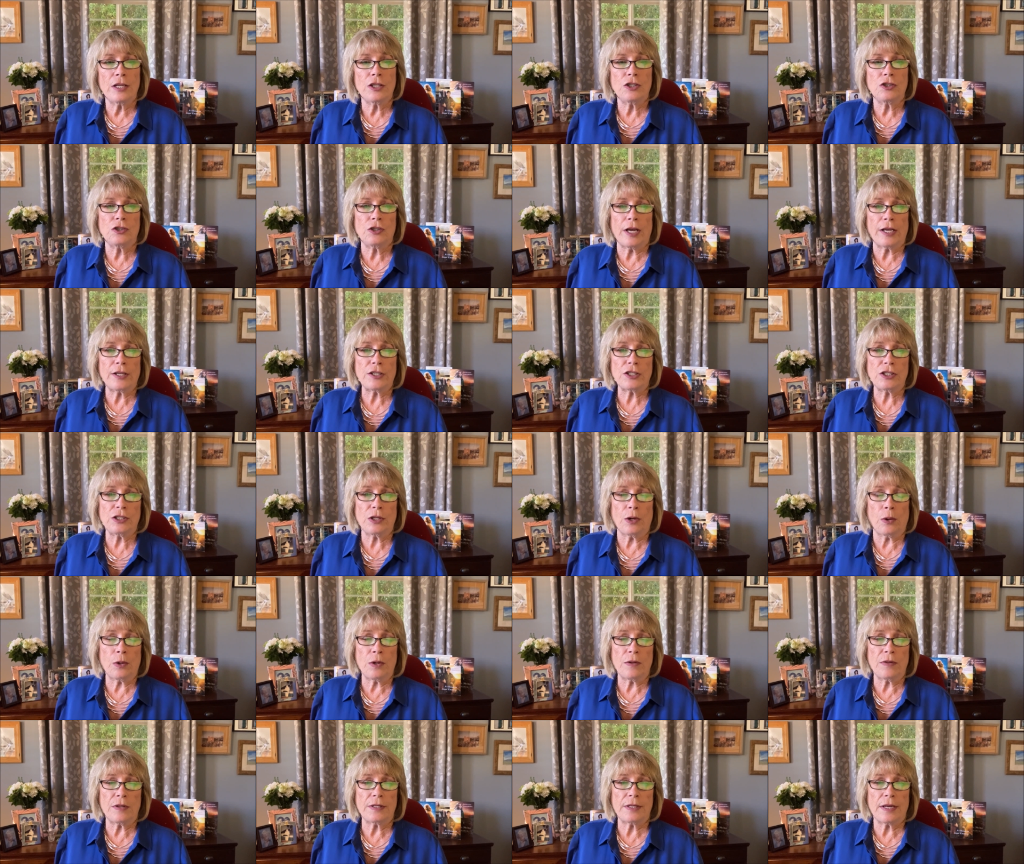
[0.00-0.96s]
Jess
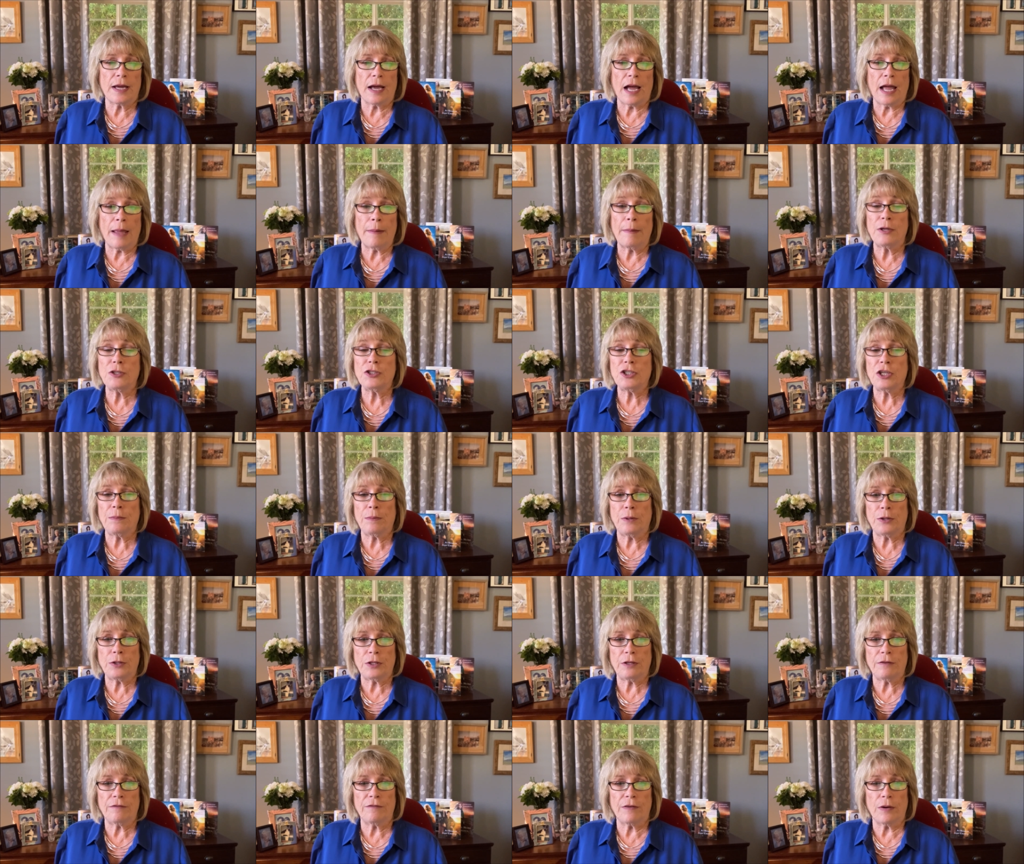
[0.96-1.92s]
noted the time as she
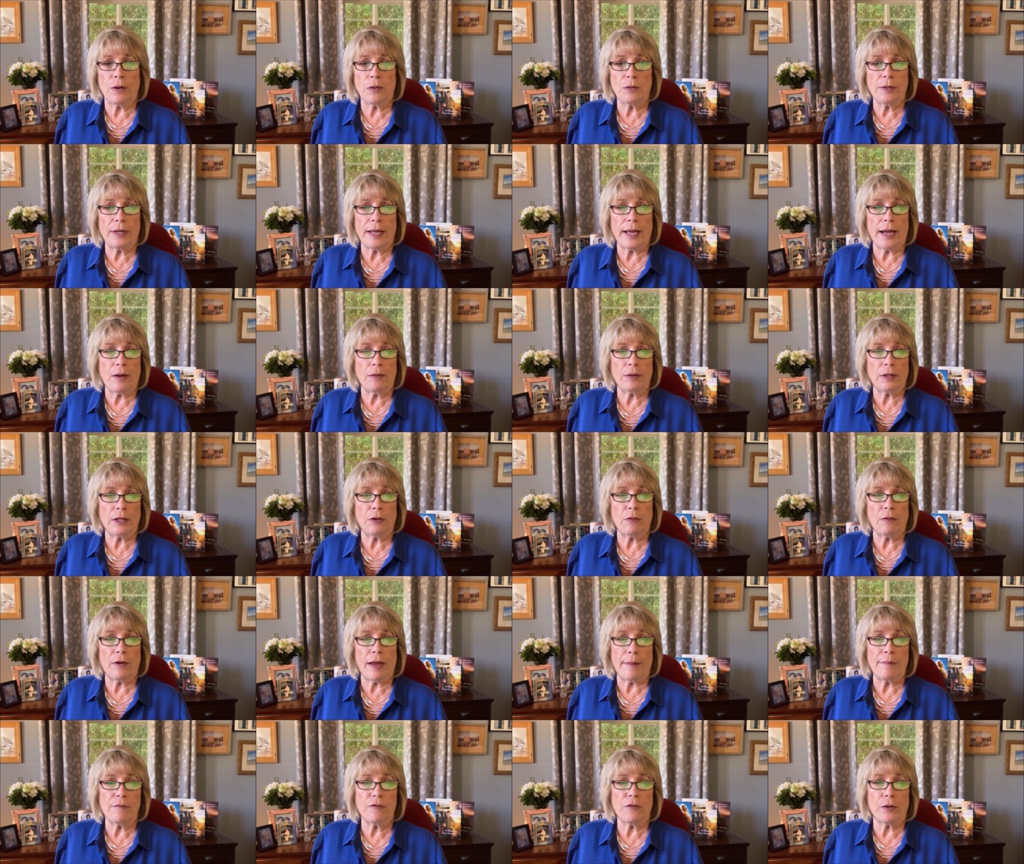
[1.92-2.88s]
put the phone down and
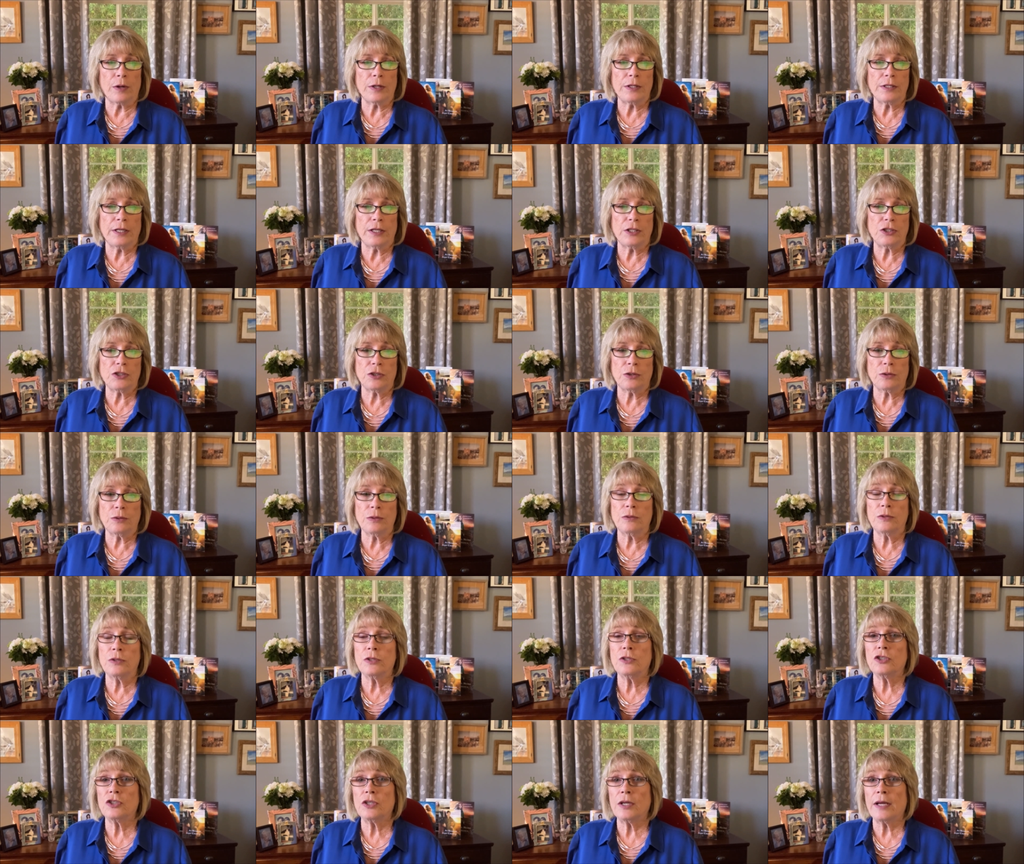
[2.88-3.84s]
grabbed for a tissue.
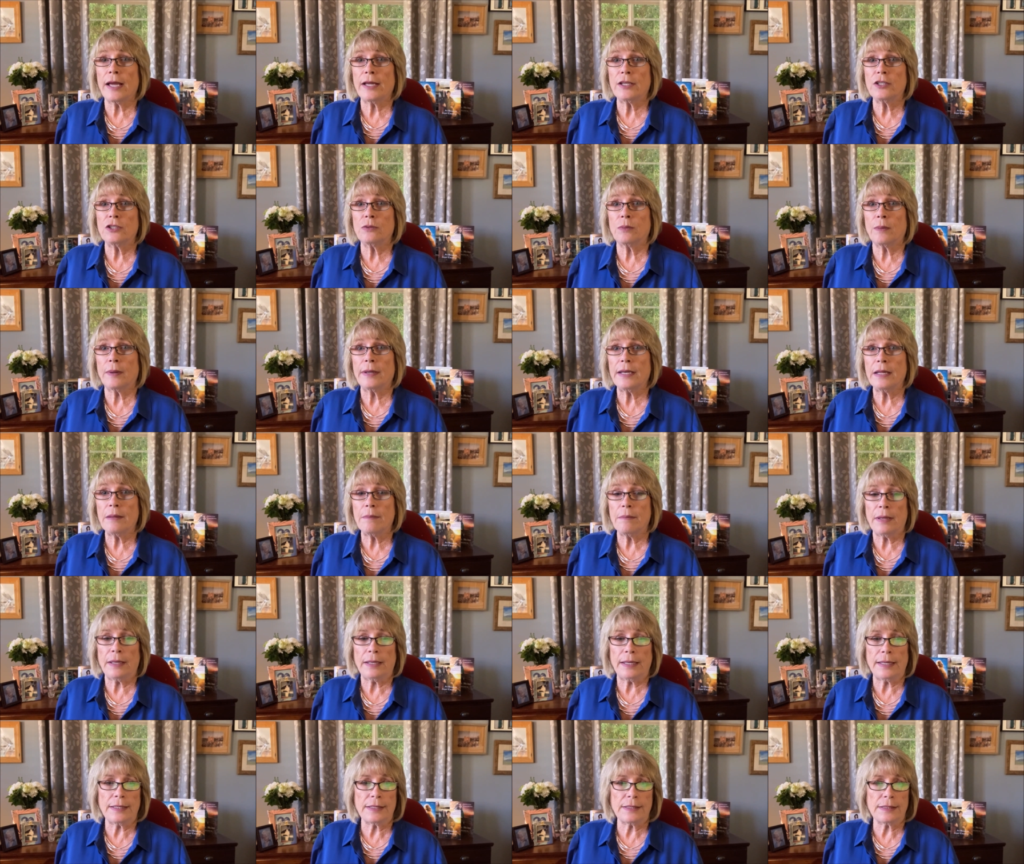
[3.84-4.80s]
She had 20
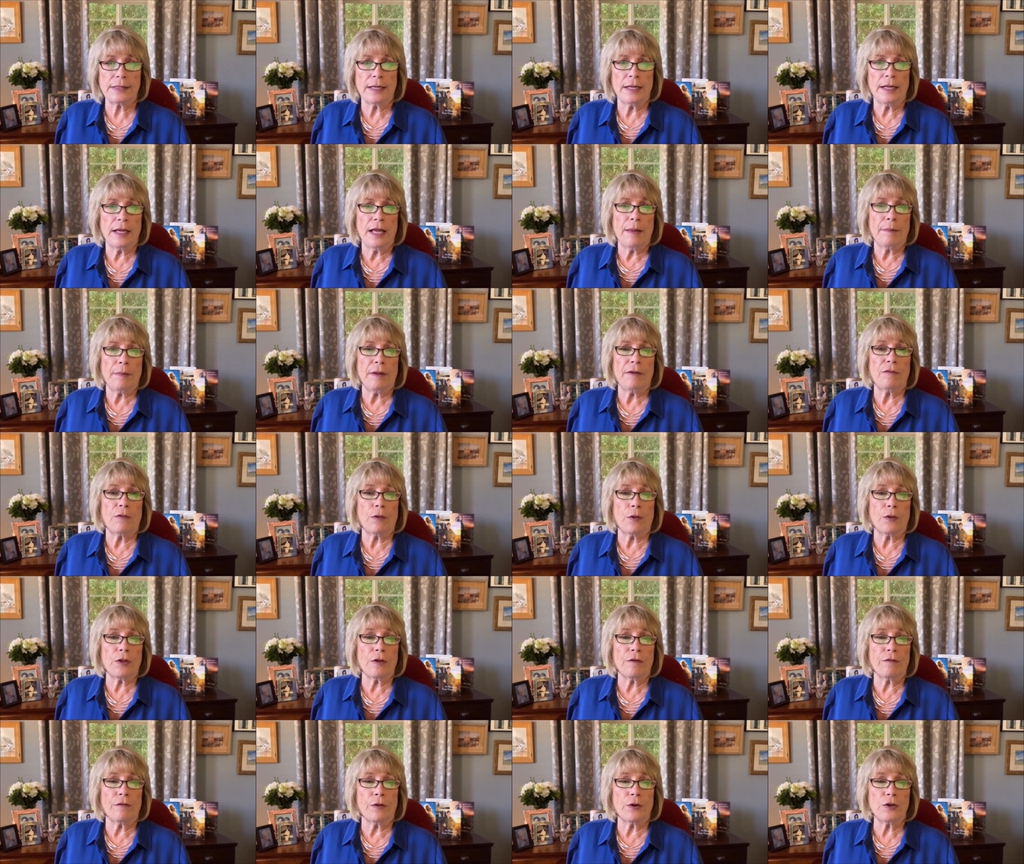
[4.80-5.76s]
minutes before
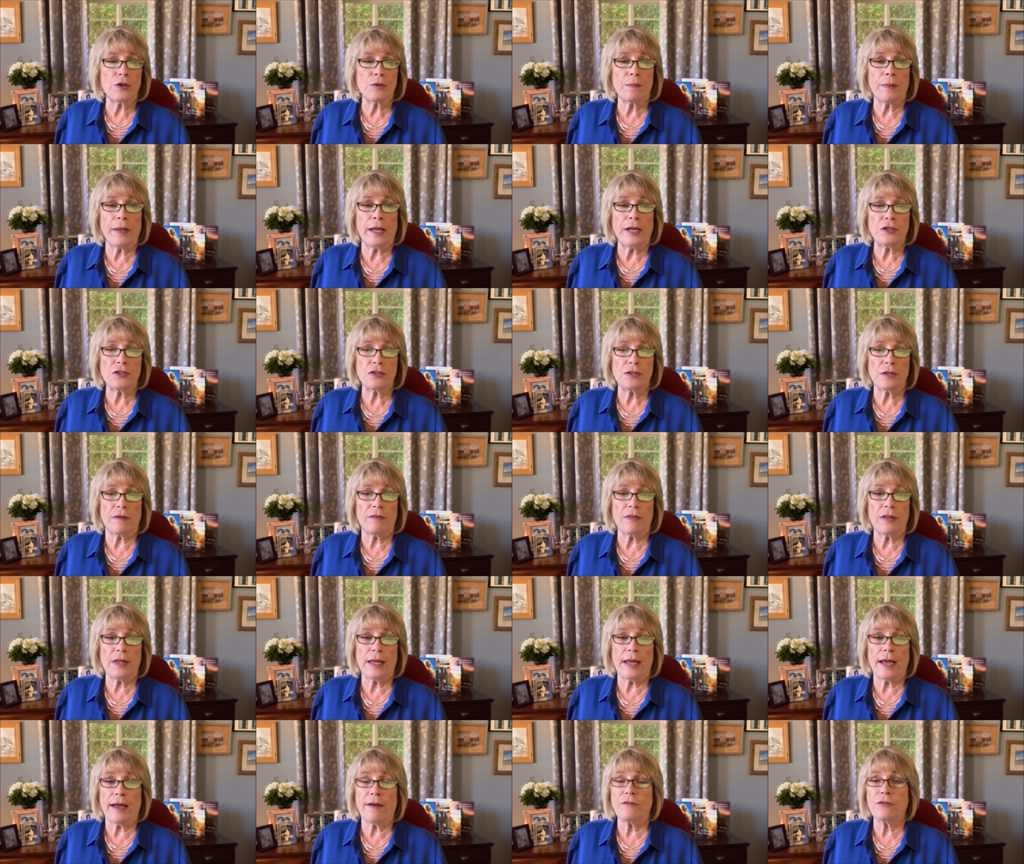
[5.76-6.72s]
the first patient of
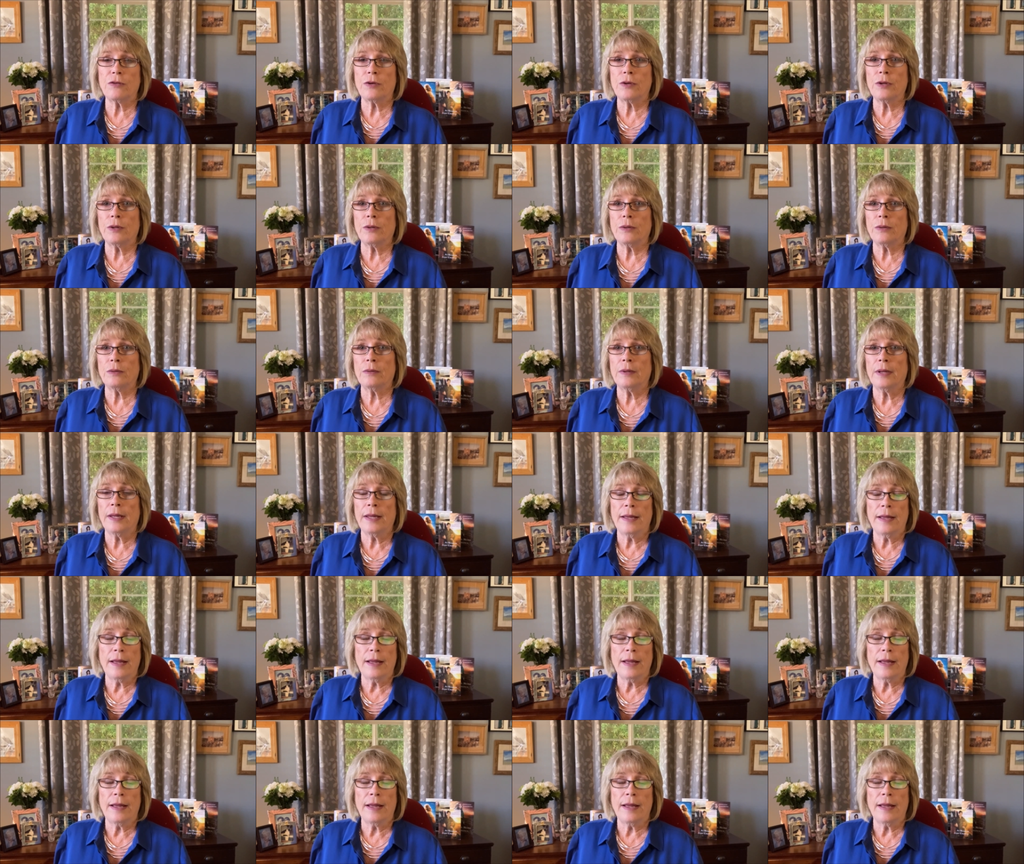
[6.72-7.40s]
the afternoon.